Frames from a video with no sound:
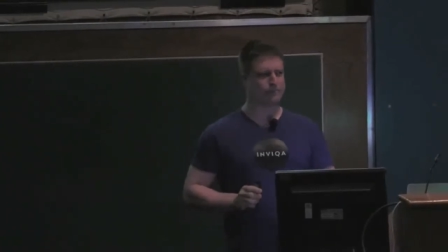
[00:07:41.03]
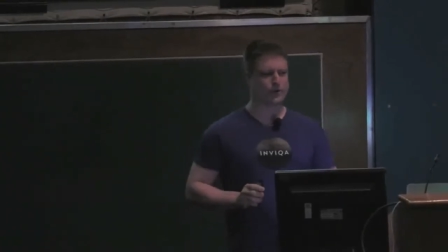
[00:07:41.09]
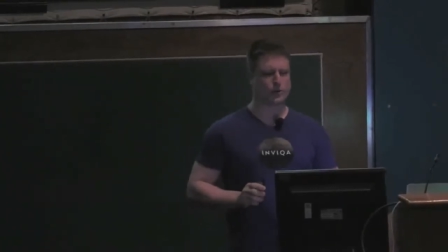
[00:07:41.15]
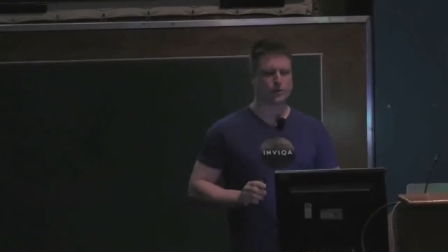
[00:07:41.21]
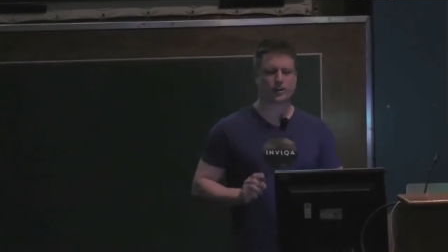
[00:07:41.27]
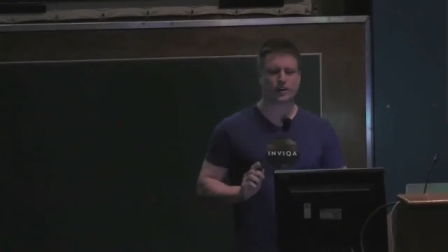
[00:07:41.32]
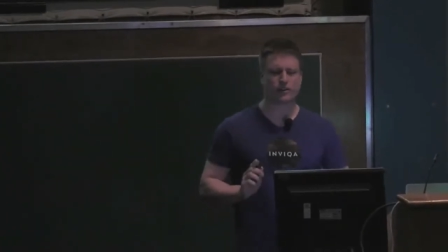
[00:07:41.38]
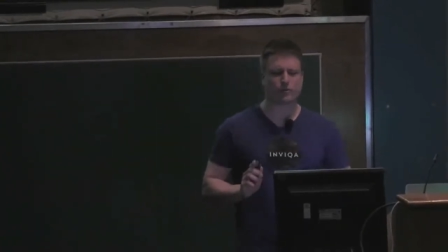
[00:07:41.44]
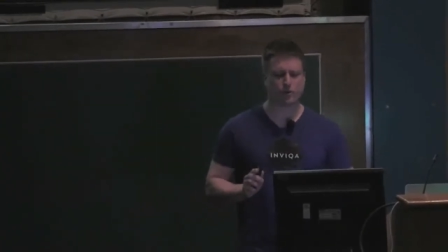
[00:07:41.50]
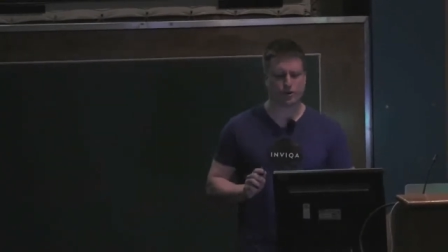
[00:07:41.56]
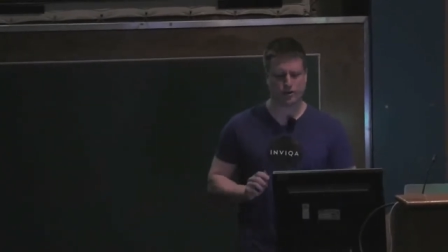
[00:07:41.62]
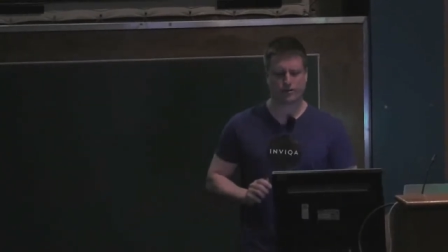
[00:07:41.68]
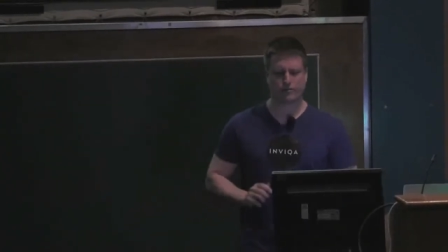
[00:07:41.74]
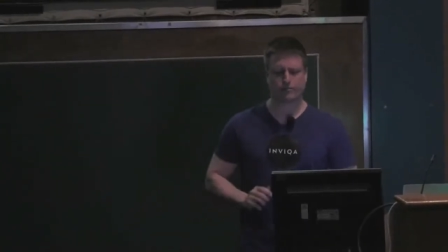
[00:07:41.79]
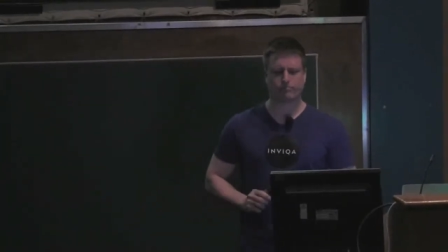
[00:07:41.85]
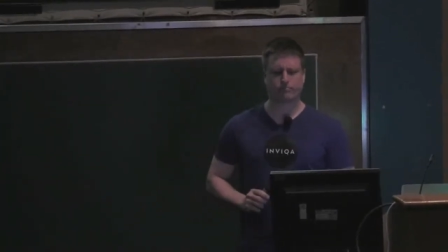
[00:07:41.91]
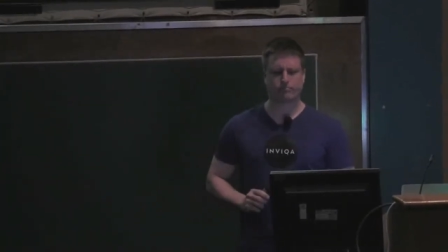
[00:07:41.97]
We'll
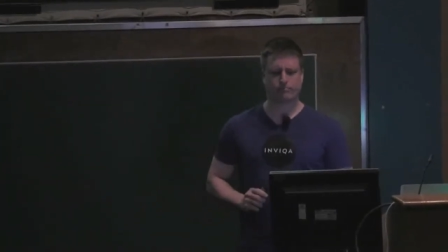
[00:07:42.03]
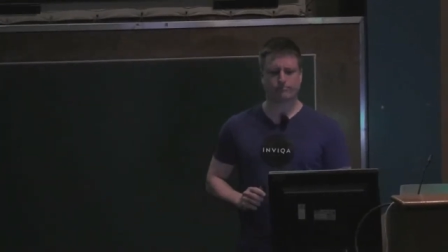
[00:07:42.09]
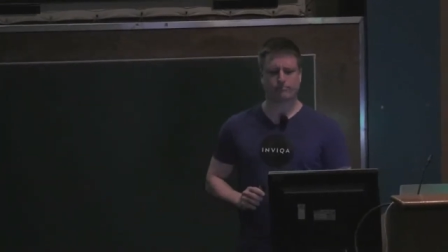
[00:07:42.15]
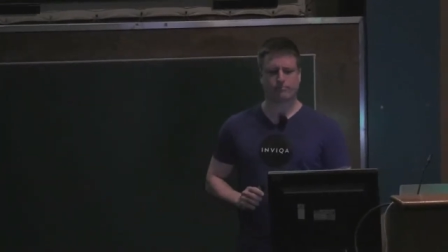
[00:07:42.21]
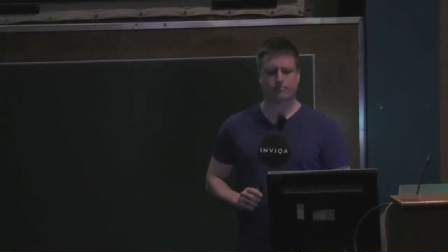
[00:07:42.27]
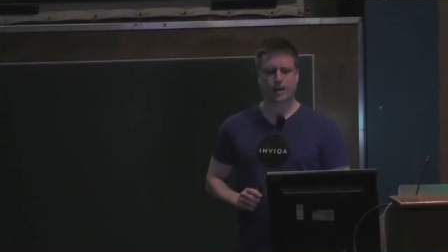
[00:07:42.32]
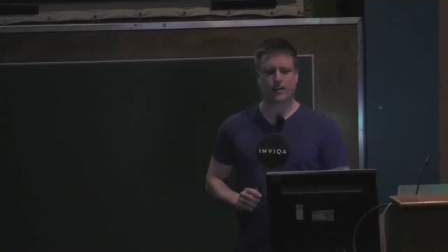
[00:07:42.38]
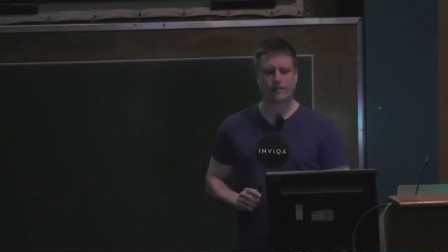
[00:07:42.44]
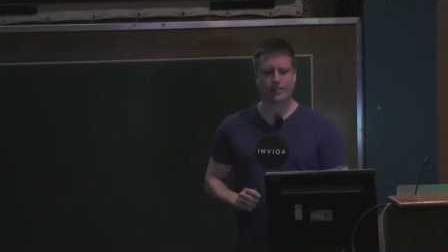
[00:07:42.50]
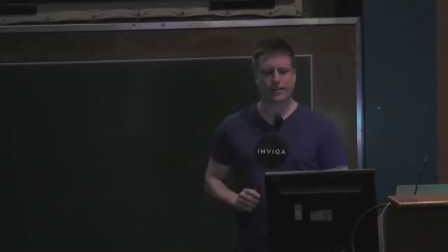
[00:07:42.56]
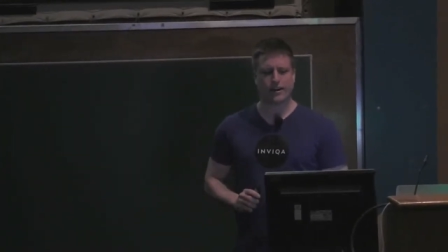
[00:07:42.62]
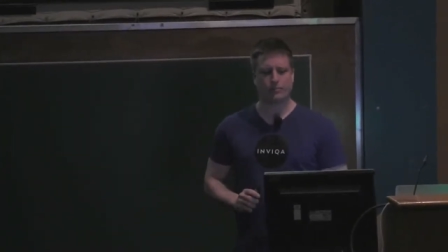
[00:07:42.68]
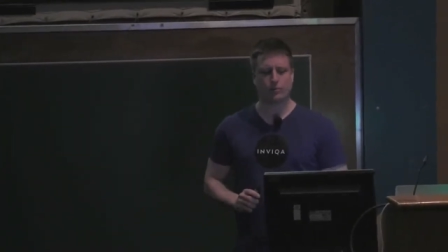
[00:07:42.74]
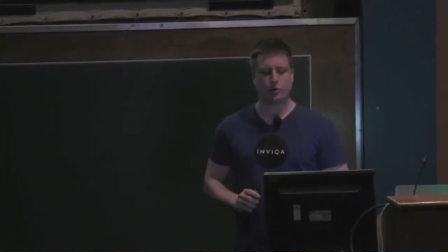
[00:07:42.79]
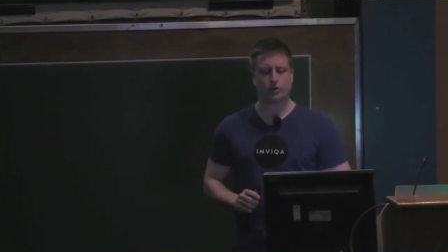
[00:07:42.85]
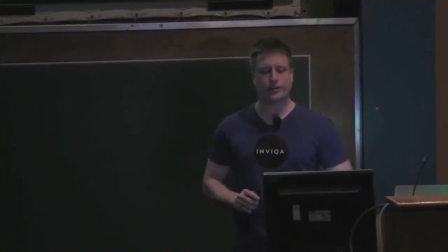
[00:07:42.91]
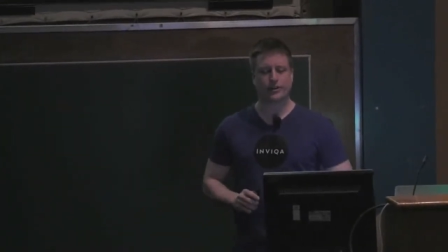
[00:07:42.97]
cover that
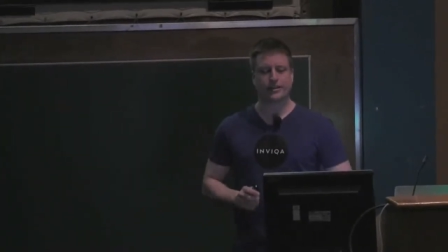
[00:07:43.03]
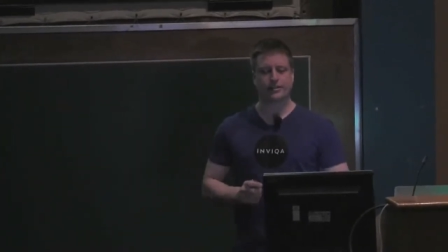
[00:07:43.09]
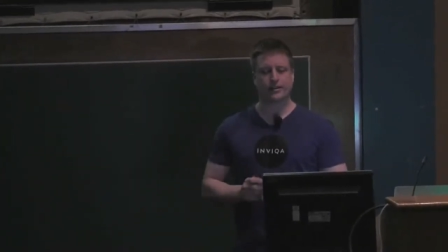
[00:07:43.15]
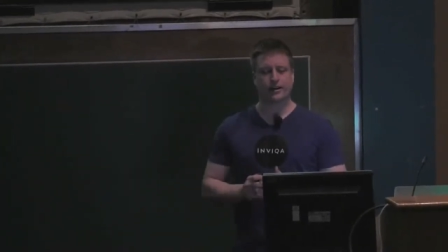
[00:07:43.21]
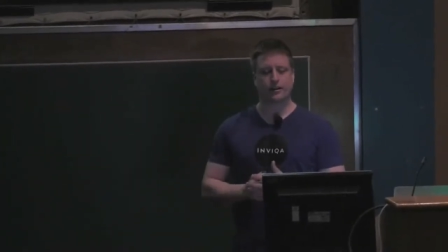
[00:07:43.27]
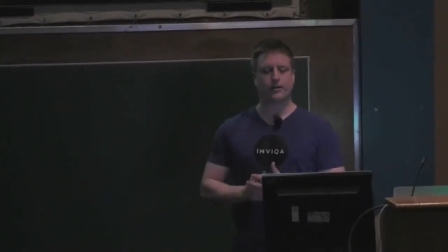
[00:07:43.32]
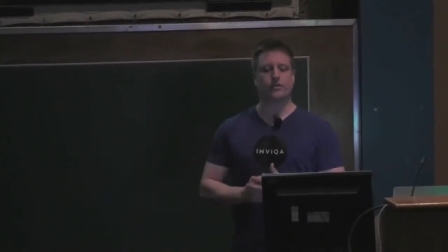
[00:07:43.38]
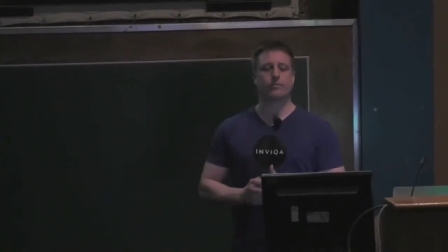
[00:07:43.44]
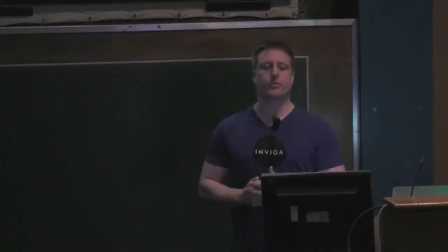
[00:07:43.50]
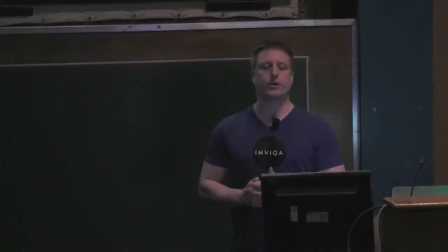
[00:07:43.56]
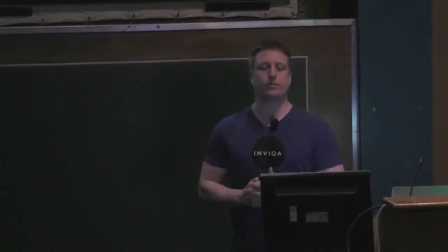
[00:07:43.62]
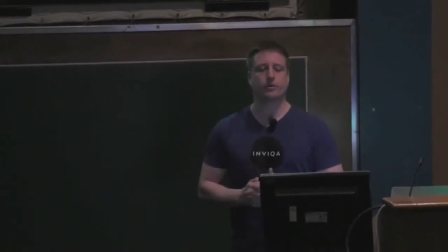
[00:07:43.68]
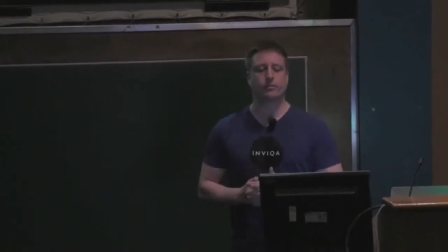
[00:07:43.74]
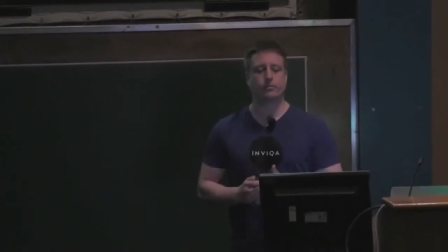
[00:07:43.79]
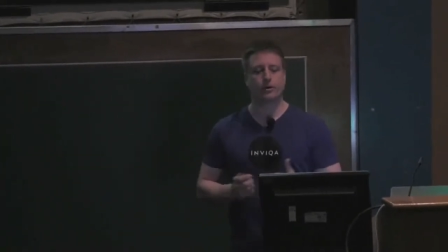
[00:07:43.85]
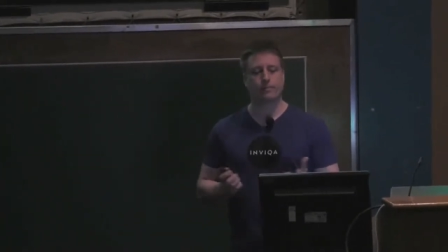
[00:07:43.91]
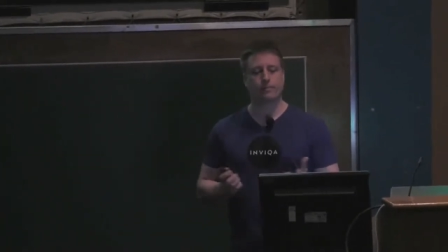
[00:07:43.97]
in more detail in a
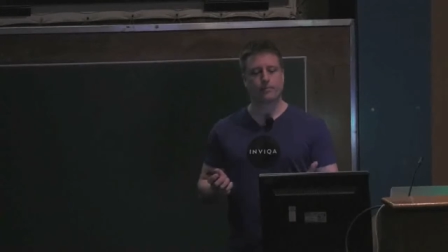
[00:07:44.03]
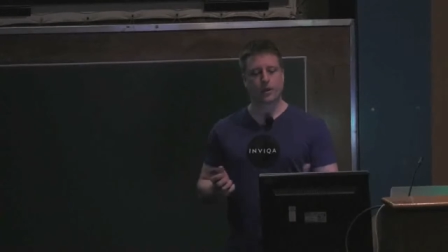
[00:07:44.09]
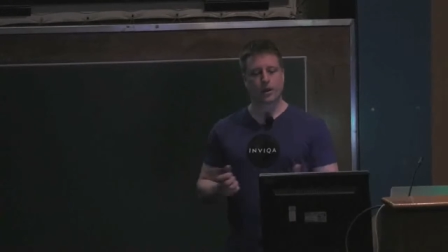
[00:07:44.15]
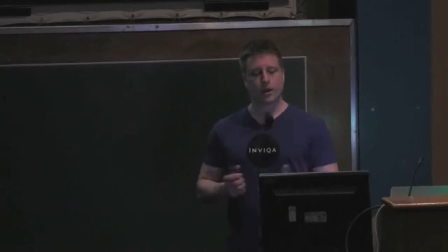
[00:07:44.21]
moment, but